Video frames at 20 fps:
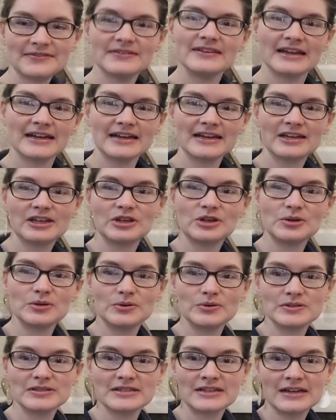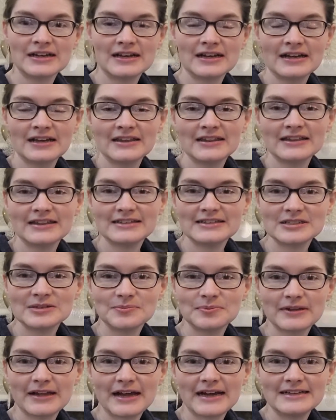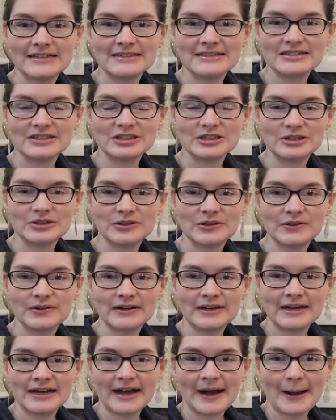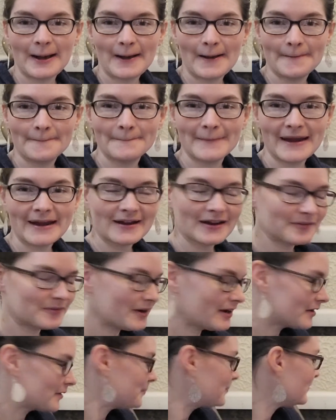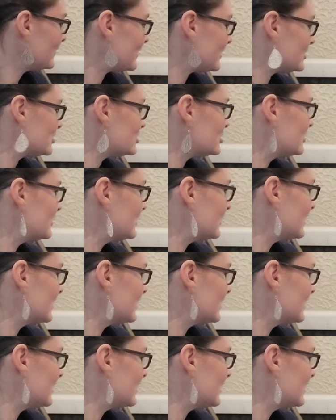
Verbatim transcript: if they can use the supplies to um, make a rock bridge.